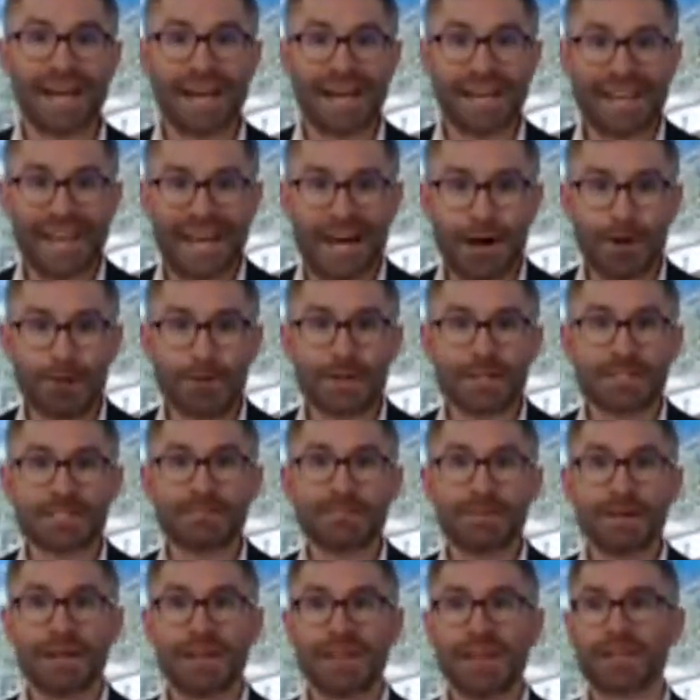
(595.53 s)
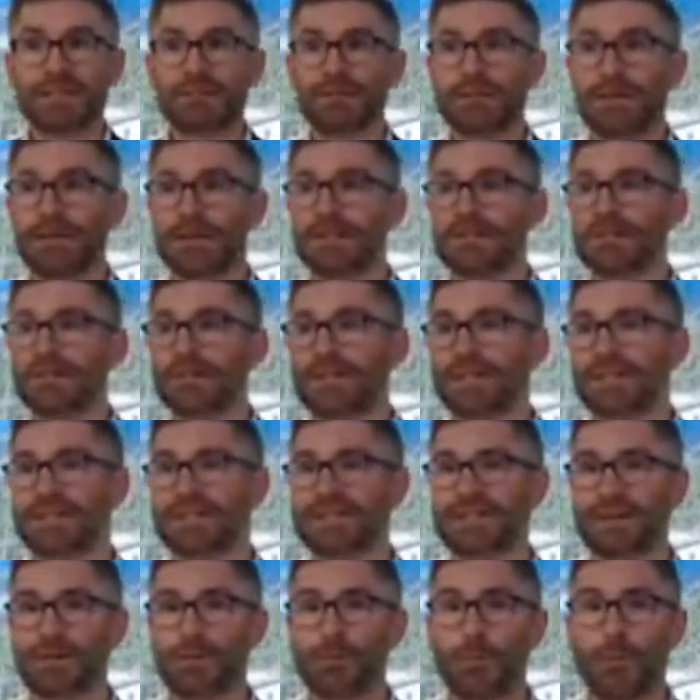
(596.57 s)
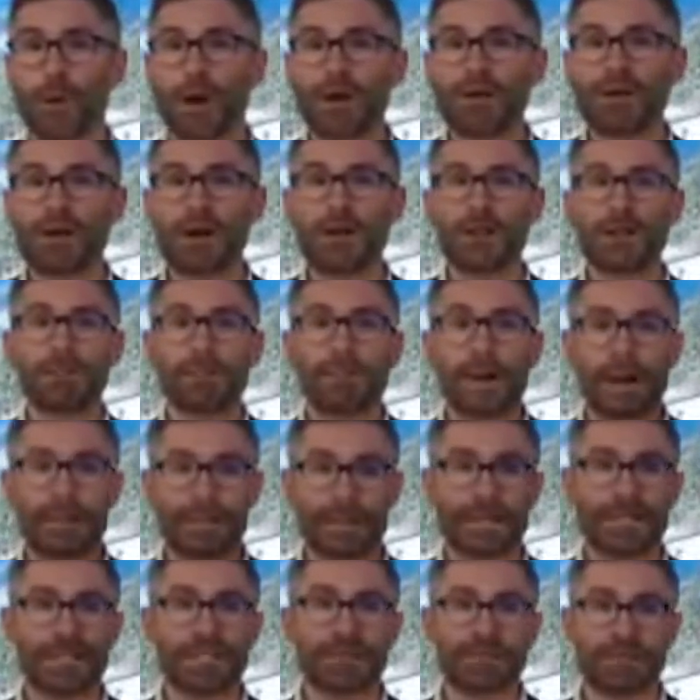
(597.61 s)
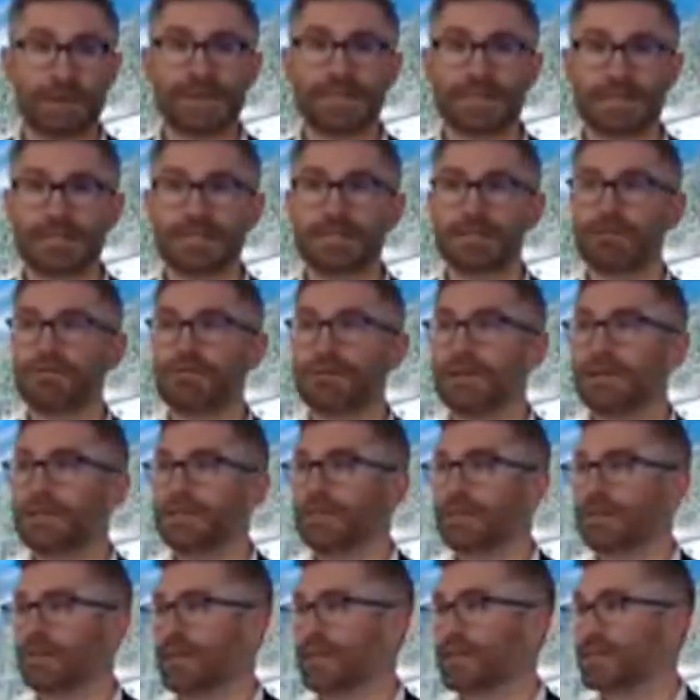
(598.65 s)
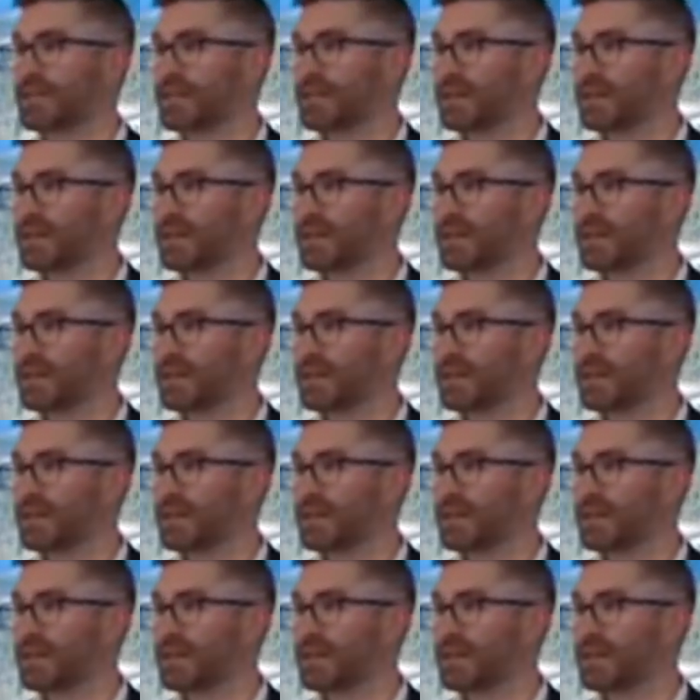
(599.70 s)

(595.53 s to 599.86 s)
And now let's apply that to the internet. Where are the public spaces of the internet?